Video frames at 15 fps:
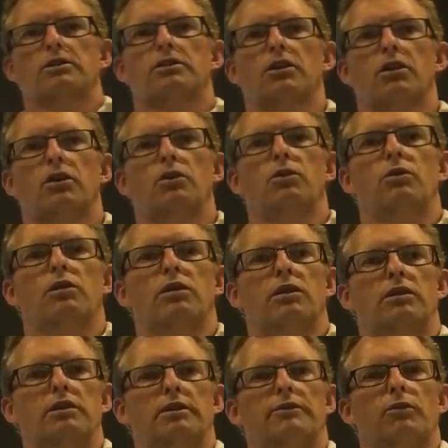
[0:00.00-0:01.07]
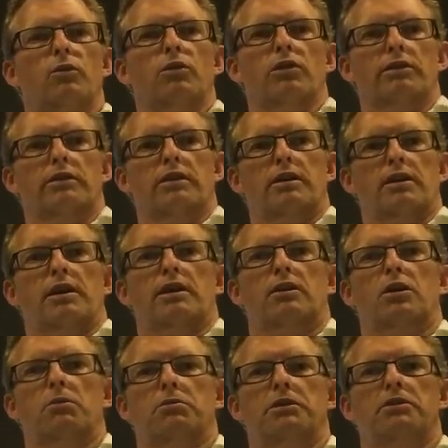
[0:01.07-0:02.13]
So you've all got the hard
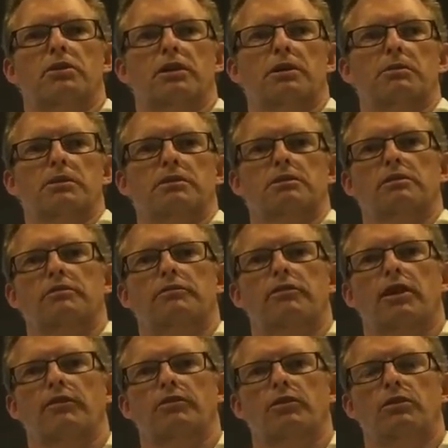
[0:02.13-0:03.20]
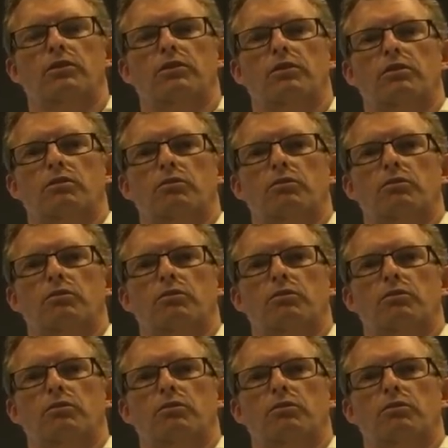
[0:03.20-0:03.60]
copy documents in front of you